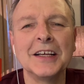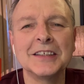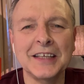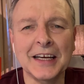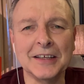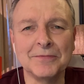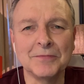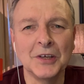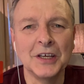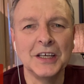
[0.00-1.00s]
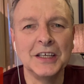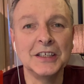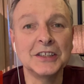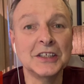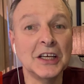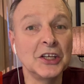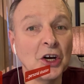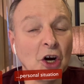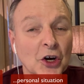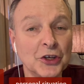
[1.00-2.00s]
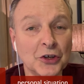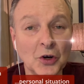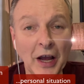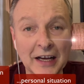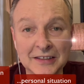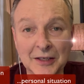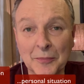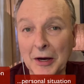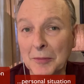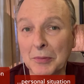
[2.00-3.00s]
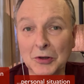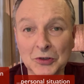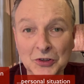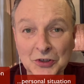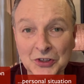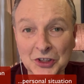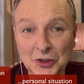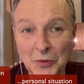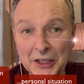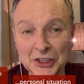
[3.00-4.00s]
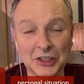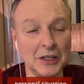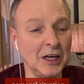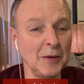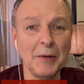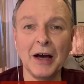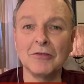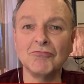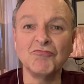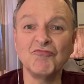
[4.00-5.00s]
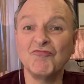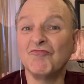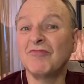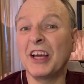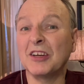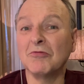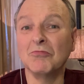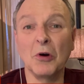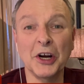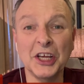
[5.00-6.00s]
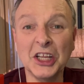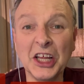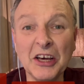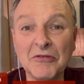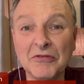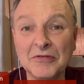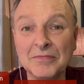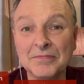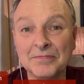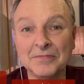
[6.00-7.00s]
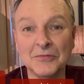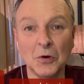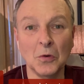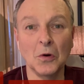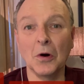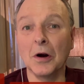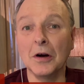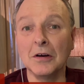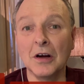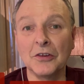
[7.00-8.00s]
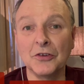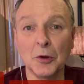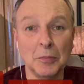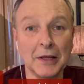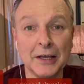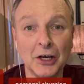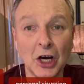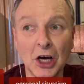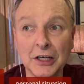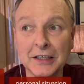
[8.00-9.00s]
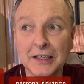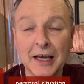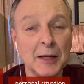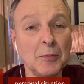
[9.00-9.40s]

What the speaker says: Second, are you asking about a personal situation, about like where do you live? Or do you plan on getting